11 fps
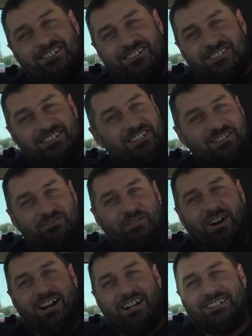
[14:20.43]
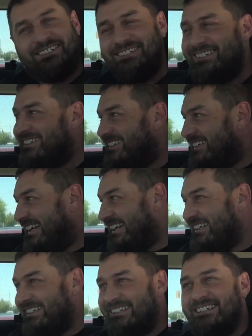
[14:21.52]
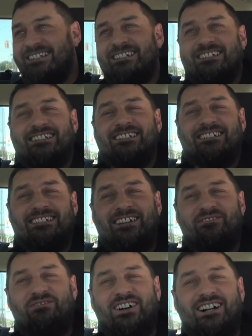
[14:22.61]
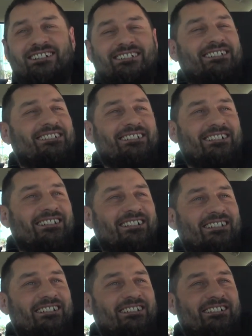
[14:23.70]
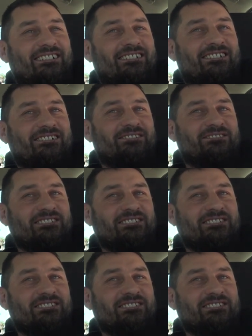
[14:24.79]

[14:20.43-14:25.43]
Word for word: which is just fucked. Hey, I'm not fucked. Uh,